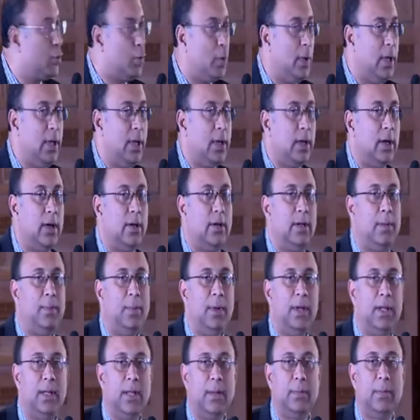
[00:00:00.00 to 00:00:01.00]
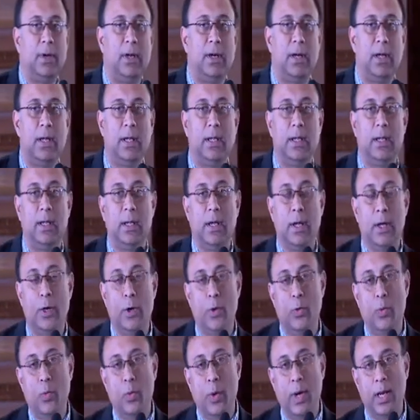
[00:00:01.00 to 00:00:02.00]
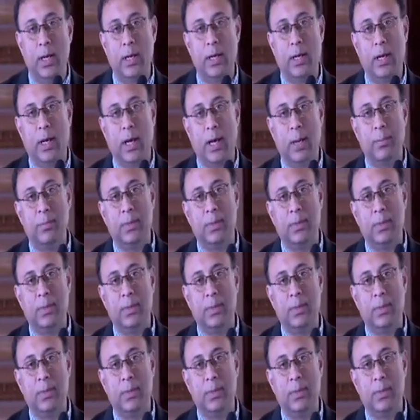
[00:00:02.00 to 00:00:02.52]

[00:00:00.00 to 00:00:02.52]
doing a repeat MRI when I'm